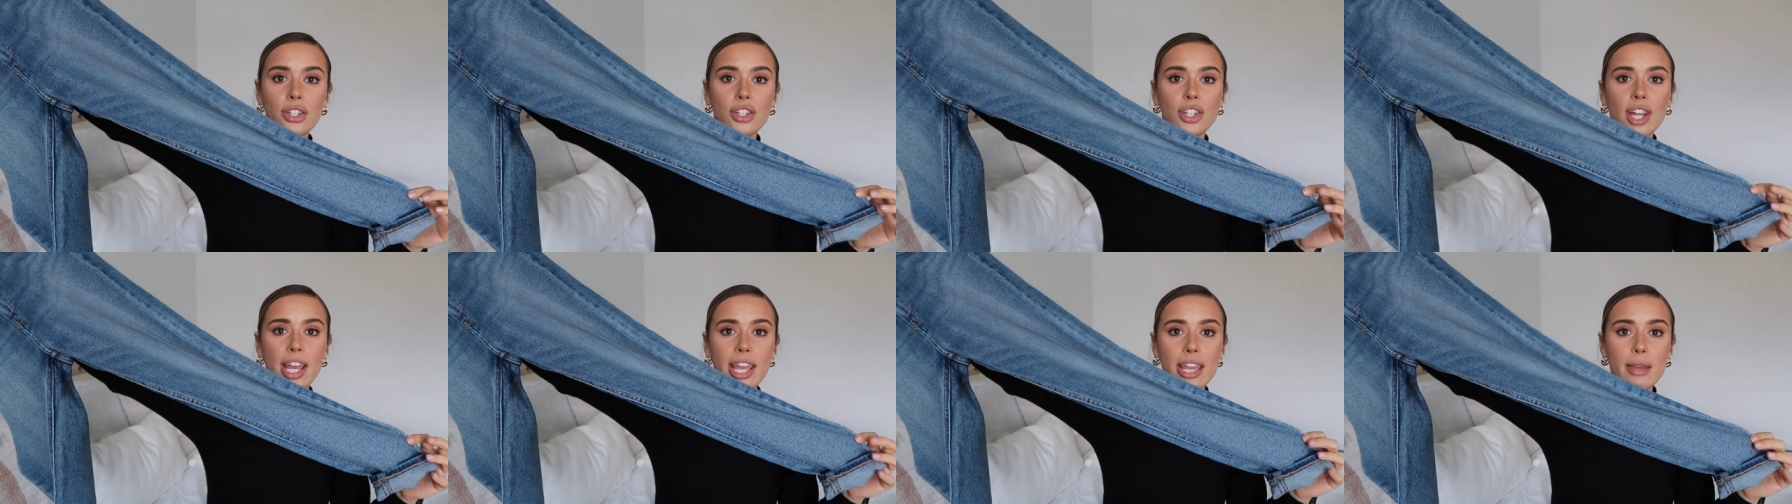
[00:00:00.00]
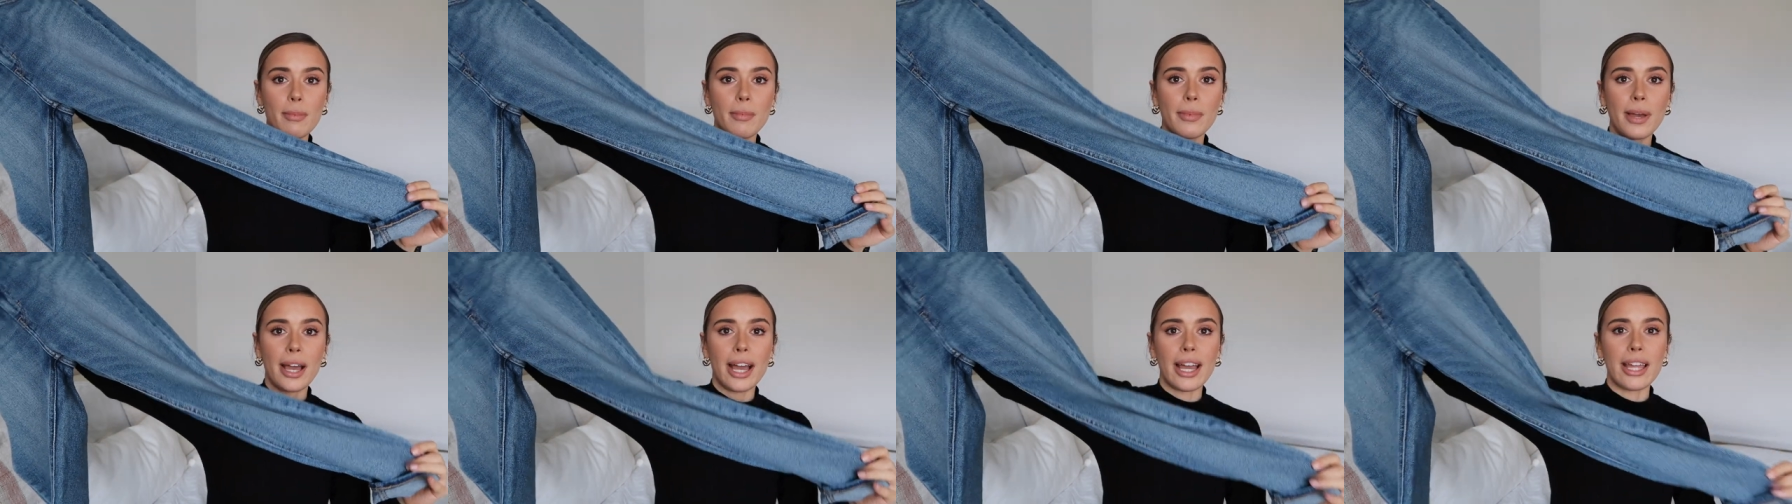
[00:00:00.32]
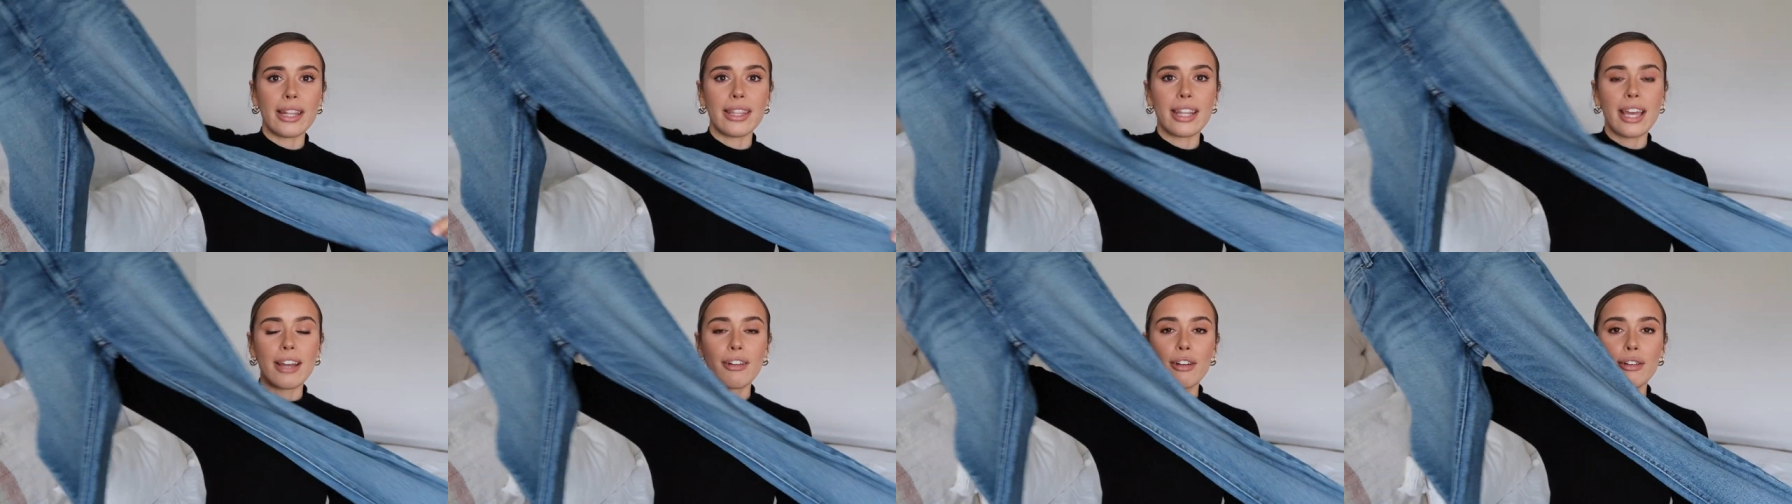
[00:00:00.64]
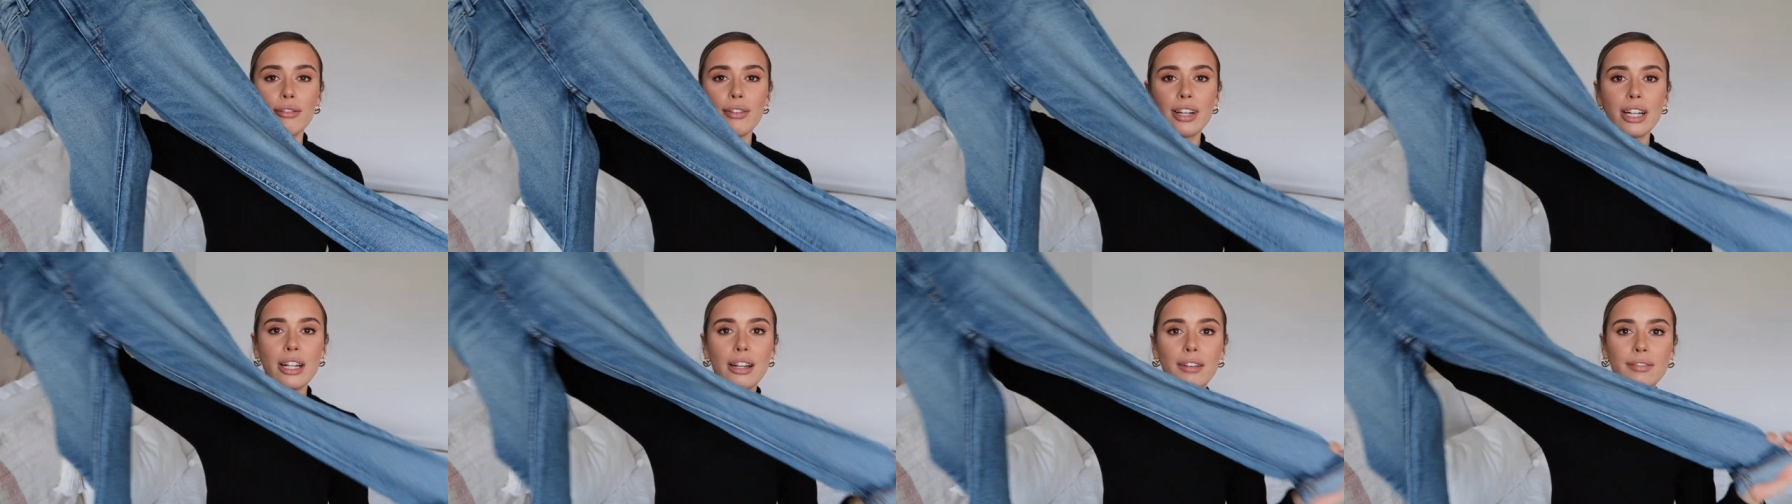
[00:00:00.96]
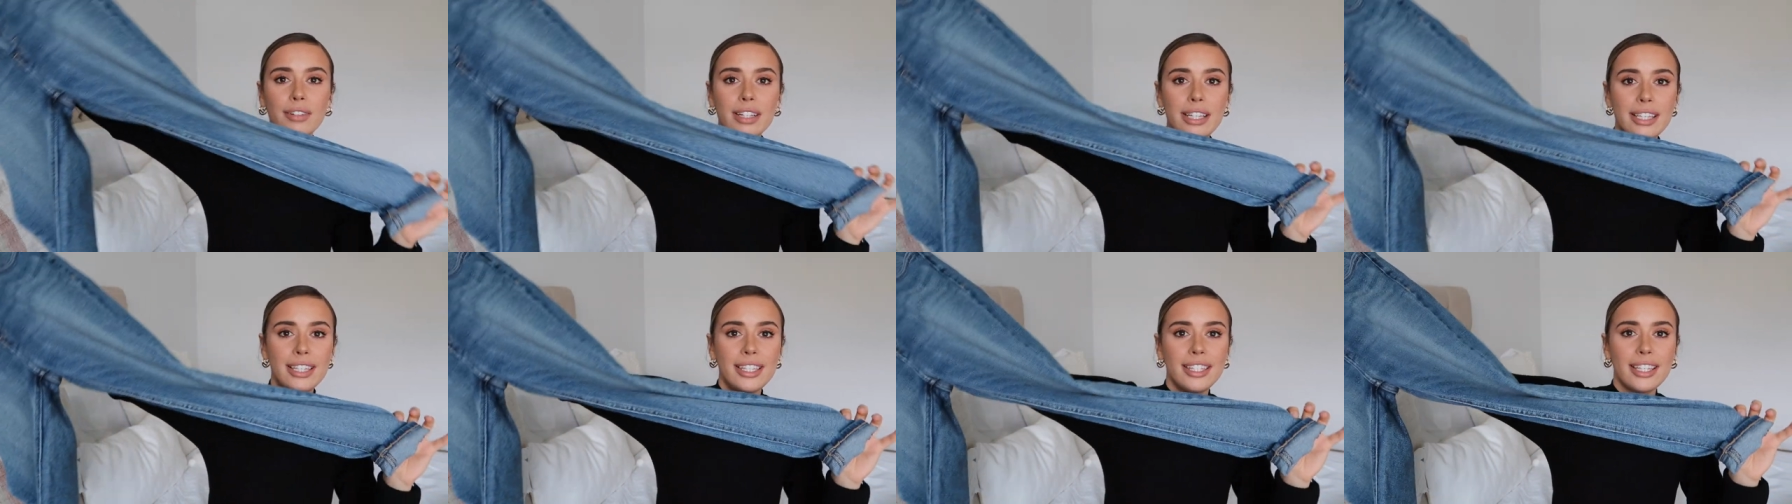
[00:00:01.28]
shape and they're a really
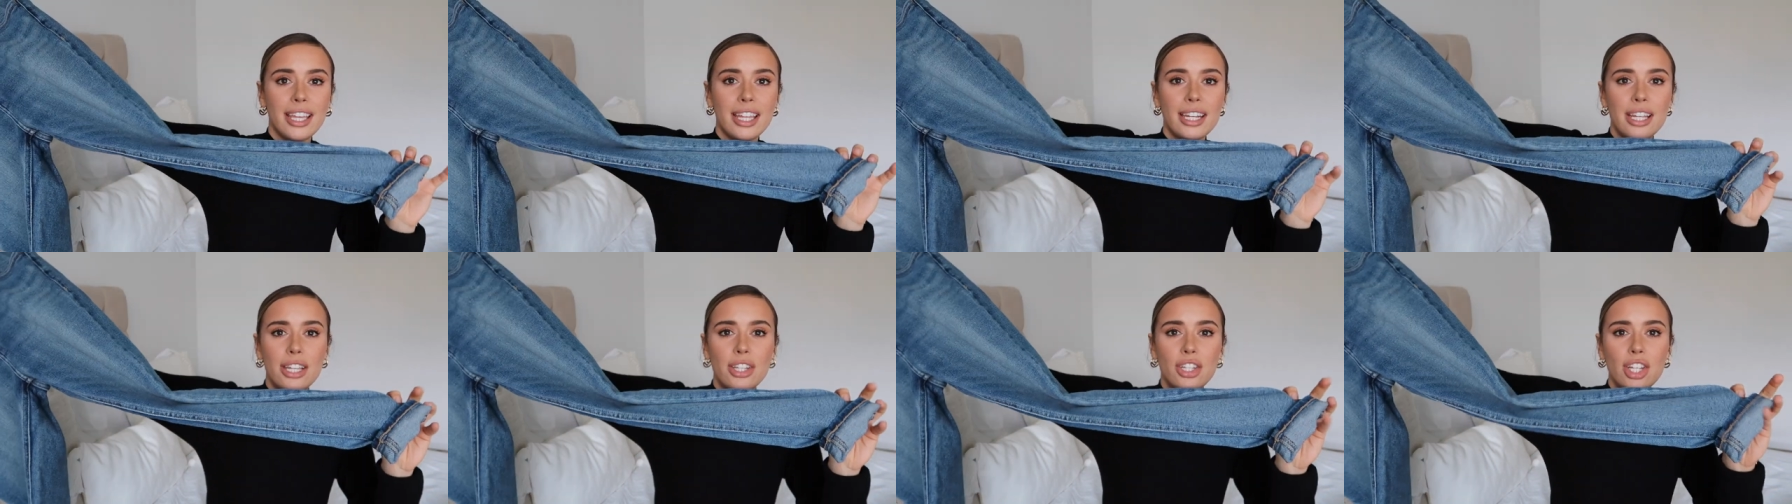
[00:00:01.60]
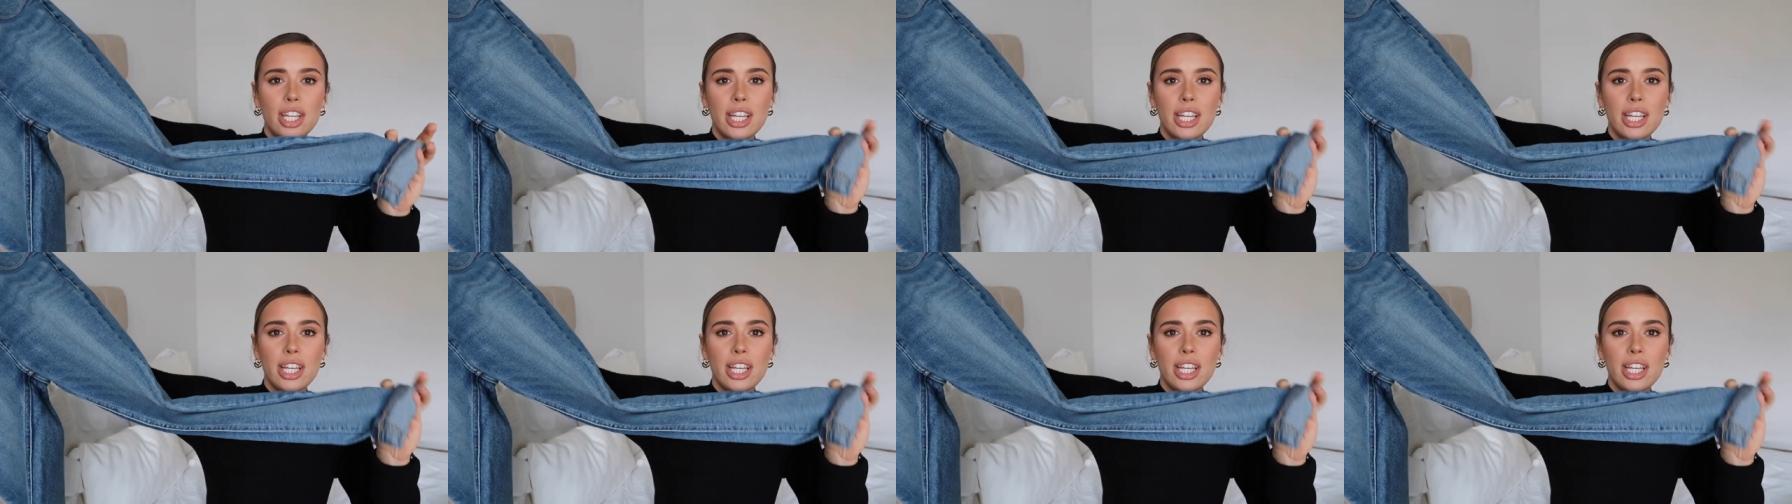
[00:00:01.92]
lovely skinny